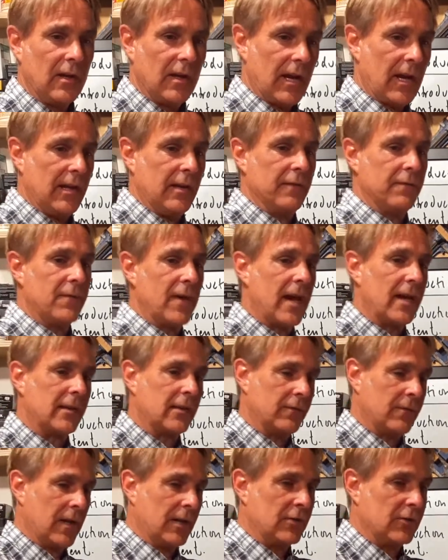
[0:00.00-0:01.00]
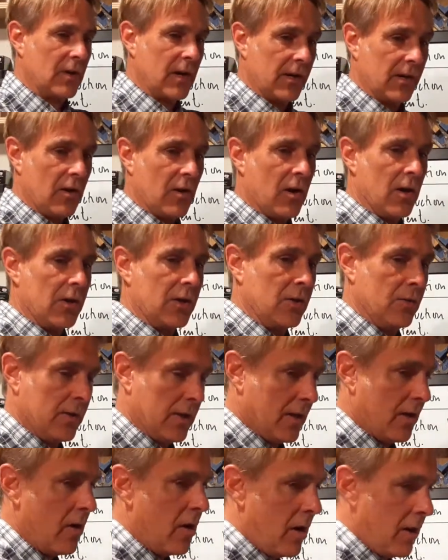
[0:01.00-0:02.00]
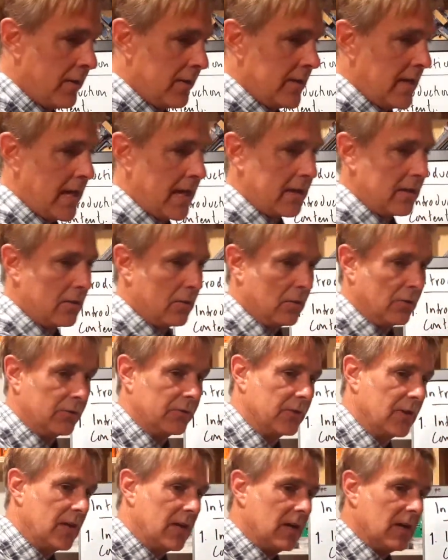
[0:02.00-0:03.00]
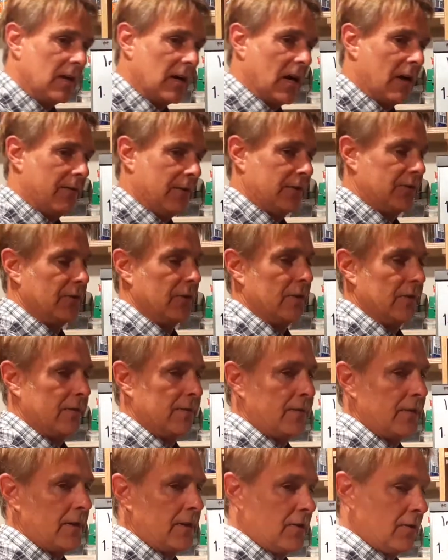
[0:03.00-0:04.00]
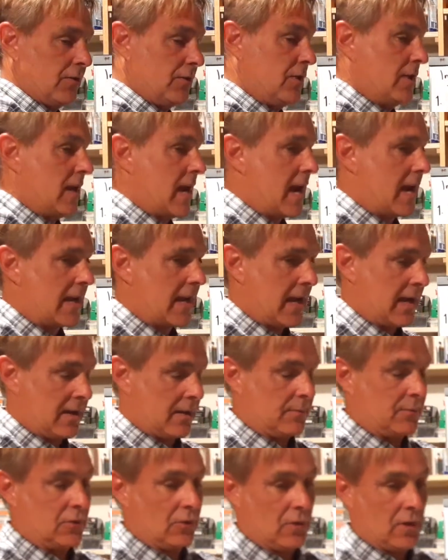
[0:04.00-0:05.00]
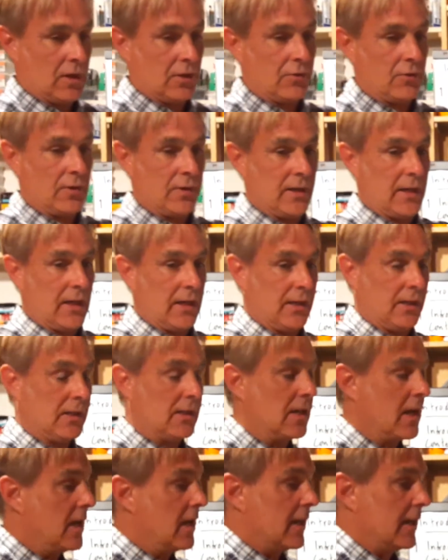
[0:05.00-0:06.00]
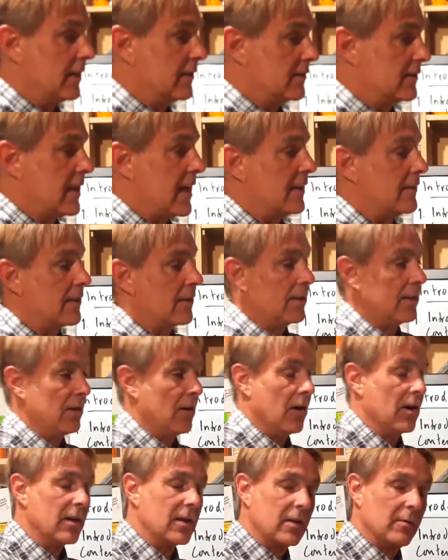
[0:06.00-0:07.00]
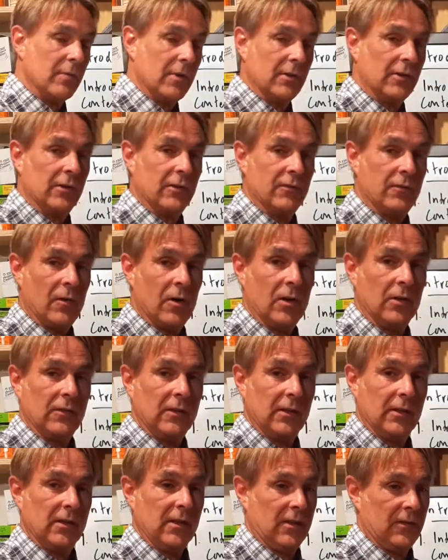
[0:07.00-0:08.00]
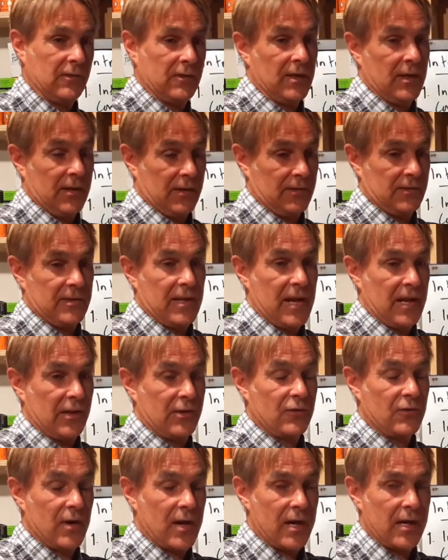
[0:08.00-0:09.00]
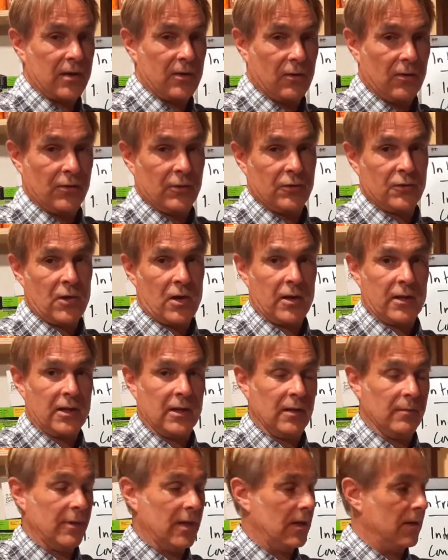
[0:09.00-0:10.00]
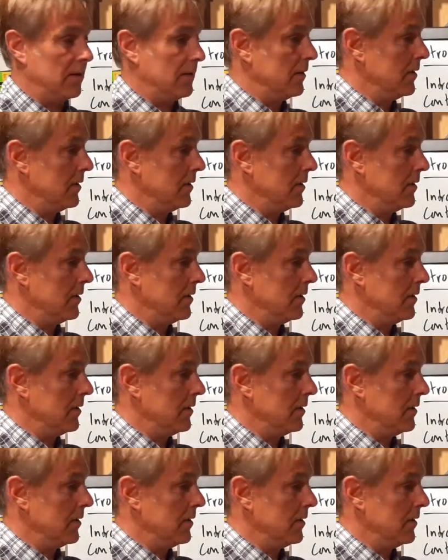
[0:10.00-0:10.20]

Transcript: And in fact, if I try to argue that all the angles of a certain figure do not add up to 180, it's not that the argument is faulty, it's that it's not a triangle you're talking about.